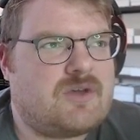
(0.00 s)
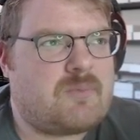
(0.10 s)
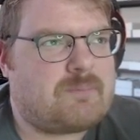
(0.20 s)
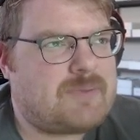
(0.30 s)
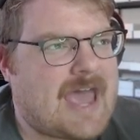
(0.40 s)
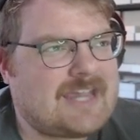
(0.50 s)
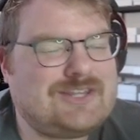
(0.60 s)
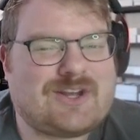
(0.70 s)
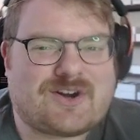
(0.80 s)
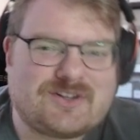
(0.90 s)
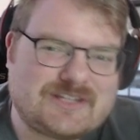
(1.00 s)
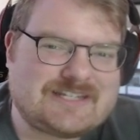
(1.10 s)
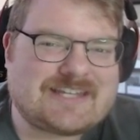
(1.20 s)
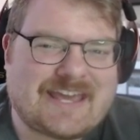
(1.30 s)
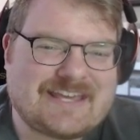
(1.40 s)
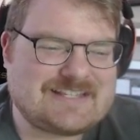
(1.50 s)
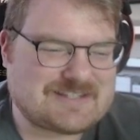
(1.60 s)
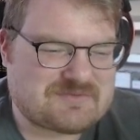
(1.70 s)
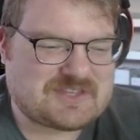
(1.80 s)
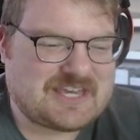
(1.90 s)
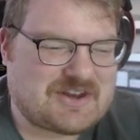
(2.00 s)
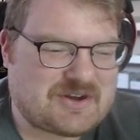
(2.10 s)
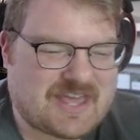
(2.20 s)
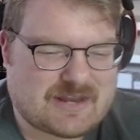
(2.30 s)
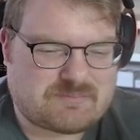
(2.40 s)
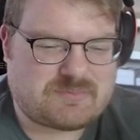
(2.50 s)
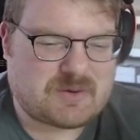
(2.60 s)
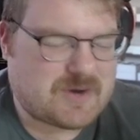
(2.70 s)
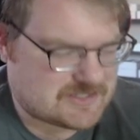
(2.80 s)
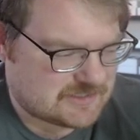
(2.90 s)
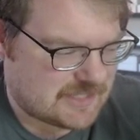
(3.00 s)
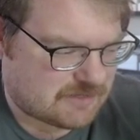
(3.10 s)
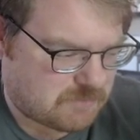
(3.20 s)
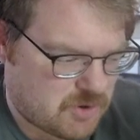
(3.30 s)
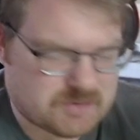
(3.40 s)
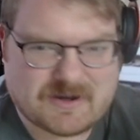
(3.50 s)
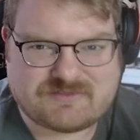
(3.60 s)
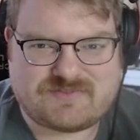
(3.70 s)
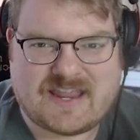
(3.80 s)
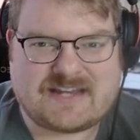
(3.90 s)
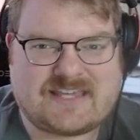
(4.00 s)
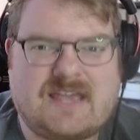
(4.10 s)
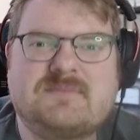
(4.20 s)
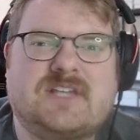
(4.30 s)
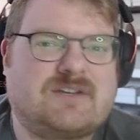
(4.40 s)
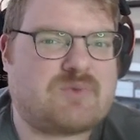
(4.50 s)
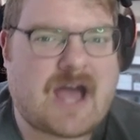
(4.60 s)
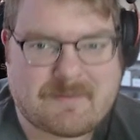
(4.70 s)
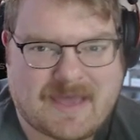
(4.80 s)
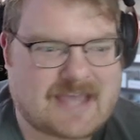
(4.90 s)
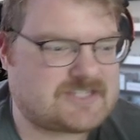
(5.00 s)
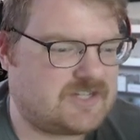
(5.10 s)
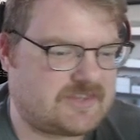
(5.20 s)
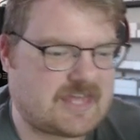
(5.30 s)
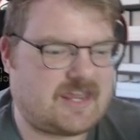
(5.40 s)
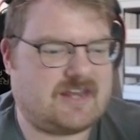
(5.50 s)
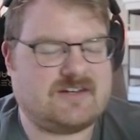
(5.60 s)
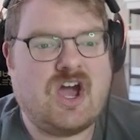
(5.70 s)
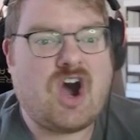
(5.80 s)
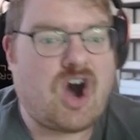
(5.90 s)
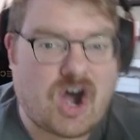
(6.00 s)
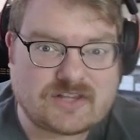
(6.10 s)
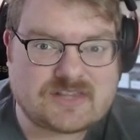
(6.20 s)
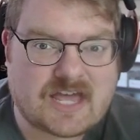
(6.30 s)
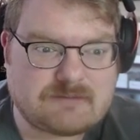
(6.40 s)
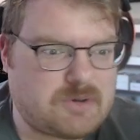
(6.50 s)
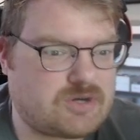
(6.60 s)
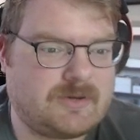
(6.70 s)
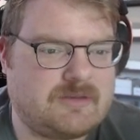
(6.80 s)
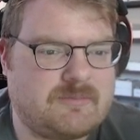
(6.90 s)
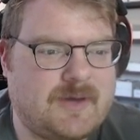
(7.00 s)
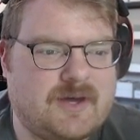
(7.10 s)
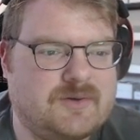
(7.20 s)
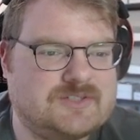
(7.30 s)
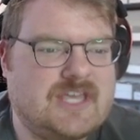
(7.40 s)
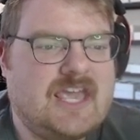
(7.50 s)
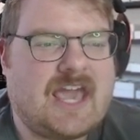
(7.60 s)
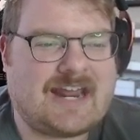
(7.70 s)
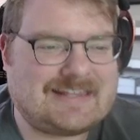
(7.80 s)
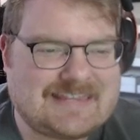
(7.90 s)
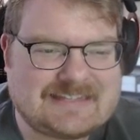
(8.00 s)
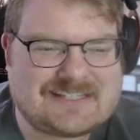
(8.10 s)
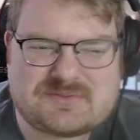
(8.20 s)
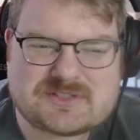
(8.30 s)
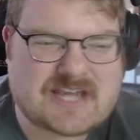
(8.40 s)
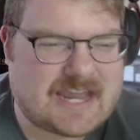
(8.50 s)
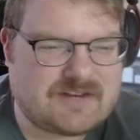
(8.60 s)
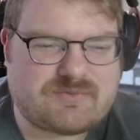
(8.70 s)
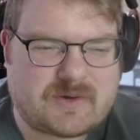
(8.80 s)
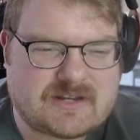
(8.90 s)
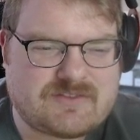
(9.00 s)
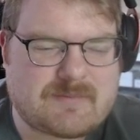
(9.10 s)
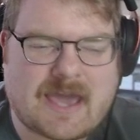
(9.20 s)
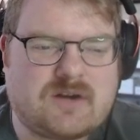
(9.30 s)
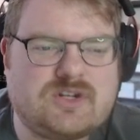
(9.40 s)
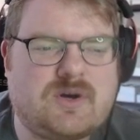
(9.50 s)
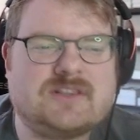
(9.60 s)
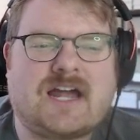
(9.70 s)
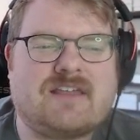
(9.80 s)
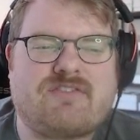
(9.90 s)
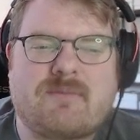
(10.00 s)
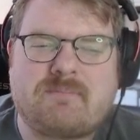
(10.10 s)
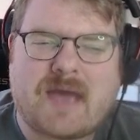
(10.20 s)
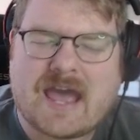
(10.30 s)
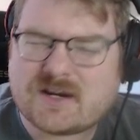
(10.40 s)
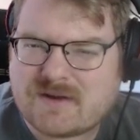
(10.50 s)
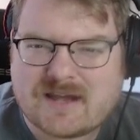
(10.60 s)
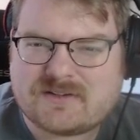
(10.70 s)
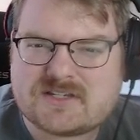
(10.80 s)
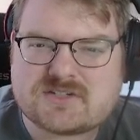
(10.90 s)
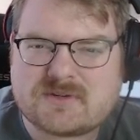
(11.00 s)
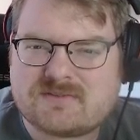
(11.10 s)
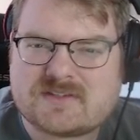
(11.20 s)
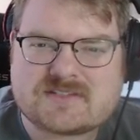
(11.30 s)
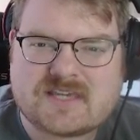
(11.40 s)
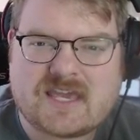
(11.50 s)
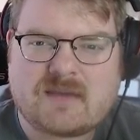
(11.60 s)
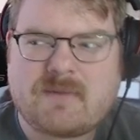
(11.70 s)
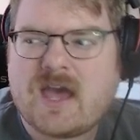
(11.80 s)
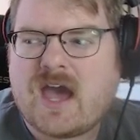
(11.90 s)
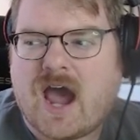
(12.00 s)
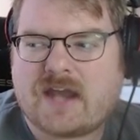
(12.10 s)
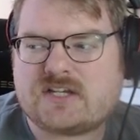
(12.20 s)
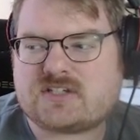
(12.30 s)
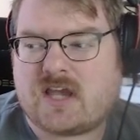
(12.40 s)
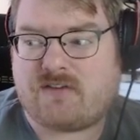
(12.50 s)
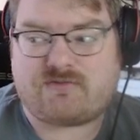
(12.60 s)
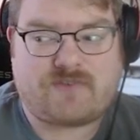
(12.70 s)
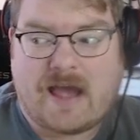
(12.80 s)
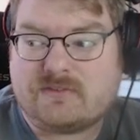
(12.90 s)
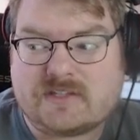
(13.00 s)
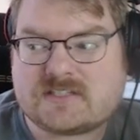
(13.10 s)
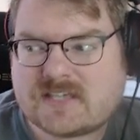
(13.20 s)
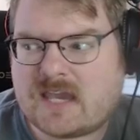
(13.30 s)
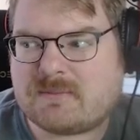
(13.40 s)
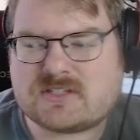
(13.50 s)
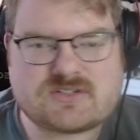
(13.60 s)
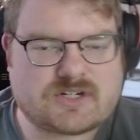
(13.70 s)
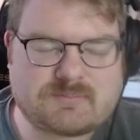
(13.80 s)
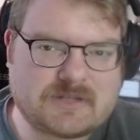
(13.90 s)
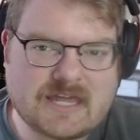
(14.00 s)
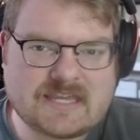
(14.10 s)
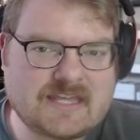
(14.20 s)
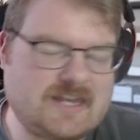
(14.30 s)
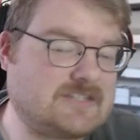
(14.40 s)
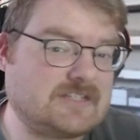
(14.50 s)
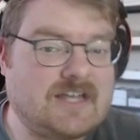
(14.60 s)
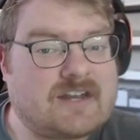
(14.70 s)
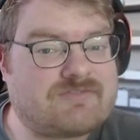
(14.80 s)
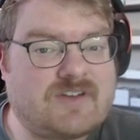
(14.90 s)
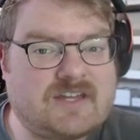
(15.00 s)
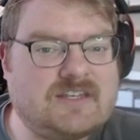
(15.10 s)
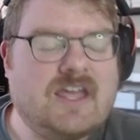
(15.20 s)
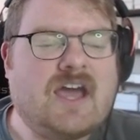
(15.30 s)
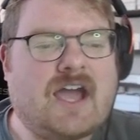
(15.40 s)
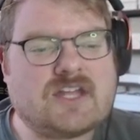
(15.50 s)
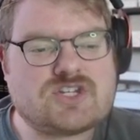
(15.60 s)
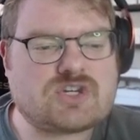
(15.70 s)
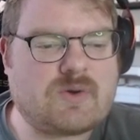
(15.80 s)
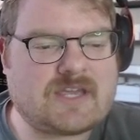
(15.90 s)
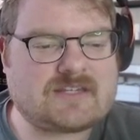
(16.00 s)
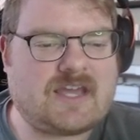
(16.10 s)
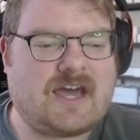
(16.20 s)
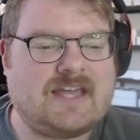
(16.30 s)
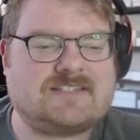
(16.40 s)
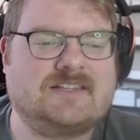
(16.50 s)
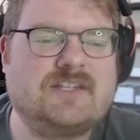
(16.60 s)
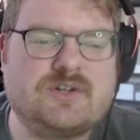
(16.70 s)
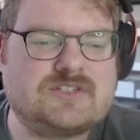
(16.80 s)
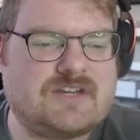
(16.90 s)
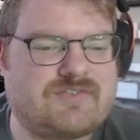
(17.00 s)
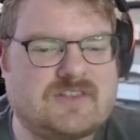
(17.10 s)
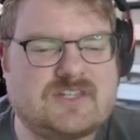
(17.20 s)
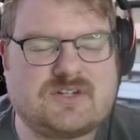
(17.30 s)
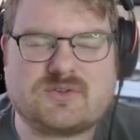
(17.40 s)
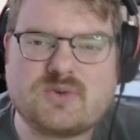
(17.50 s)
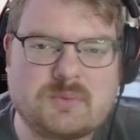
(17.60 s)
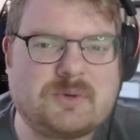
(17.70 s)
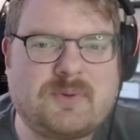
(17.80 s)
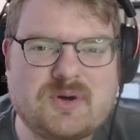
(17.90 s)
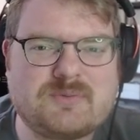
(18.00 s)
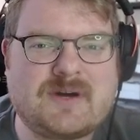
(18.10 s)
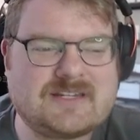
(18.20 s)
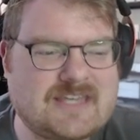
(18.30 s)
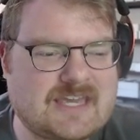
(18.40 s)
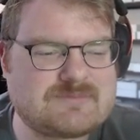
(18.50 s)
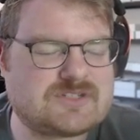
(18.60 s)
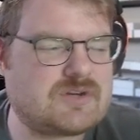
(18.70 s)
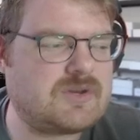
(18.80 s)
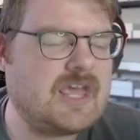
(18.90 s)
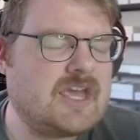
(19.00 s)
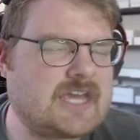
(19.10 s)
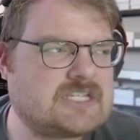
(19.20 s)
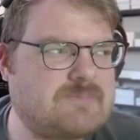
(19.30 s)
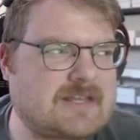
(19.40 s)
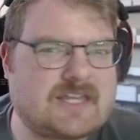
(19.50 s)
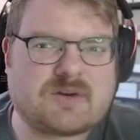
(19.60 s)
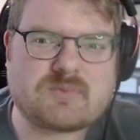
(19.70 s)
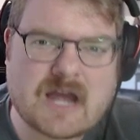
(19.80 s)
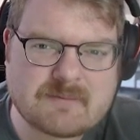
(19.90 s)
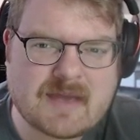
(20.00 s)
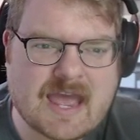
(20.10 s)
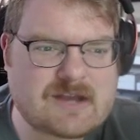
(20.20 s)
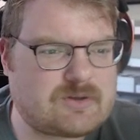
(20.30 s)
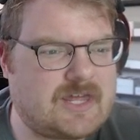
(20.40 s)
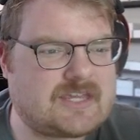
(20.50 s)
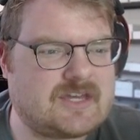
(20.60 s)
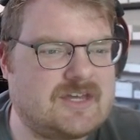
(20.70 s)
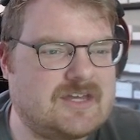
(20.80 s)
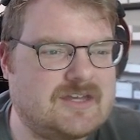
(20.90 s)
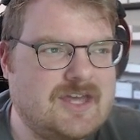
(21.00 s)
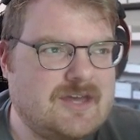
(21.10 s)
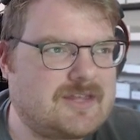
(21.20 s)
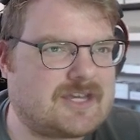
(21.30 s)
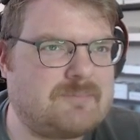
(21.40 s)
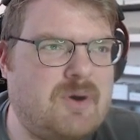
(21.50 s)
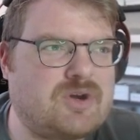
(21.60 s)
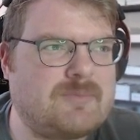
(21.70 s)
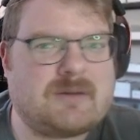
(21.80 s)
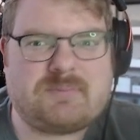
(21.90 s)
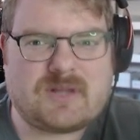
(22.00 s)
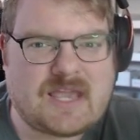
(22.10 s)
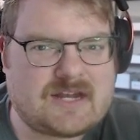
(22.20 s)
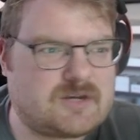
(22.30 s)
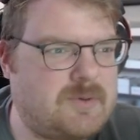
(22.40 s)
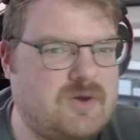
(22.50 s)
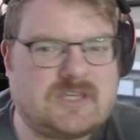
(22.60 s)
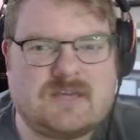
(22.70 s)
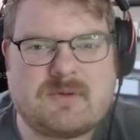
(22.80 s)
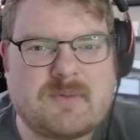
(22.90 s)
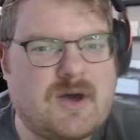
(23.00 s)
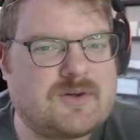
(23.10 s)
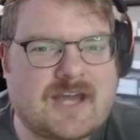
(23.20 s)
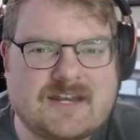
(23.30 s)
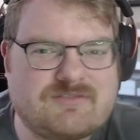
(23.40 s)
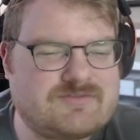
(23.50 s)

Back in the early days of the internet, there wasn't a lot of Pokemon fan games like ROM hacks and all that, and online Pokemon MMOs, and I think this was kind of one of them. I don't know a lot of the background history of this game. I just have found this game and started playing it, and it's a lot of fun. I enjoy it. It's a little different than your normal Pokemon game, so don't expect like a ROM hack or like a Pokemon Planet or Poke MMO kind of